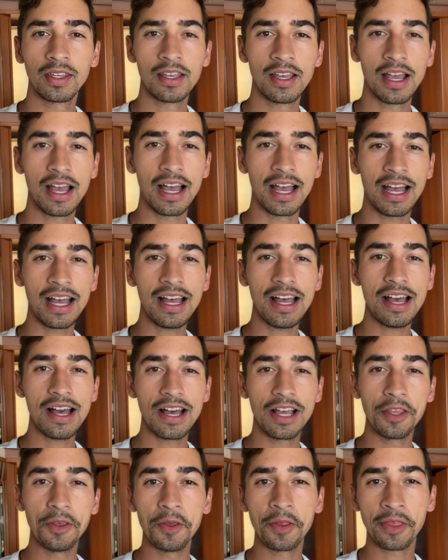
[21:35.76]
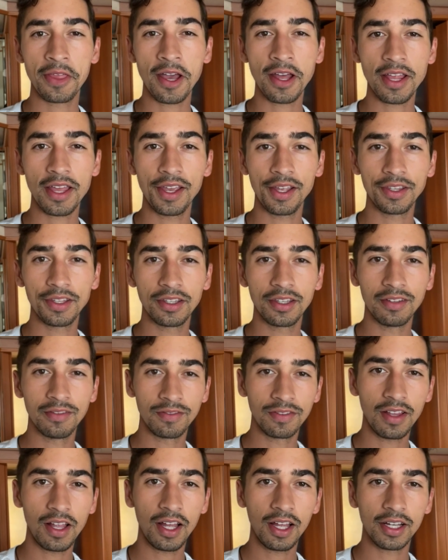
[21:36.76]
Haha, you thought I ended the
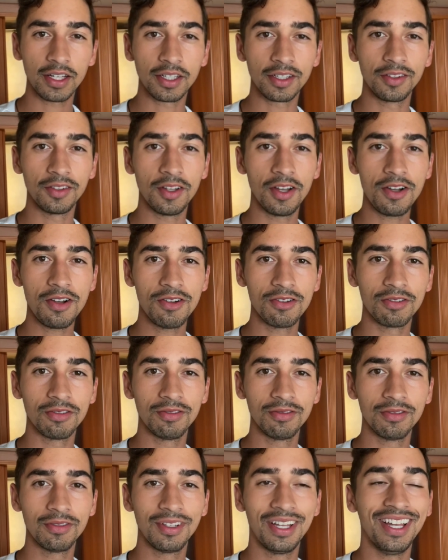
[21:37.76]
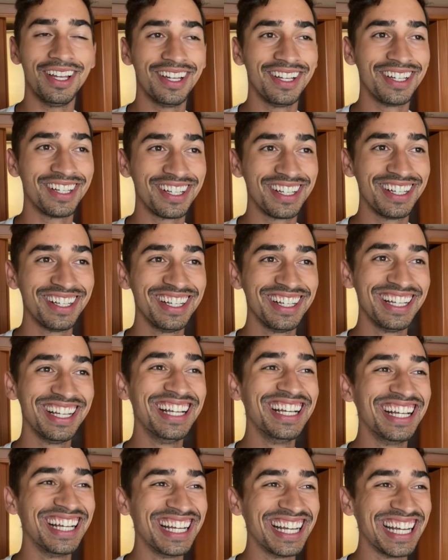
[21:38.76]
vlog. No.
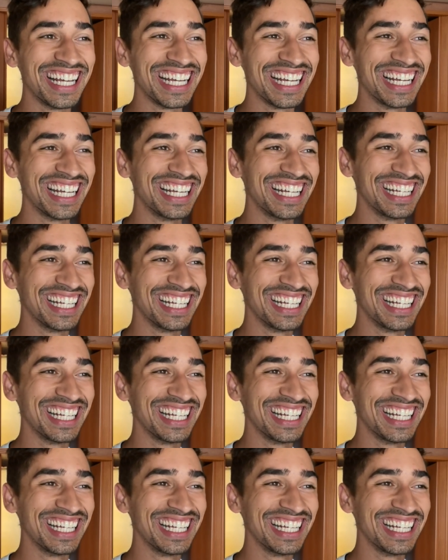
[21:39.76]
I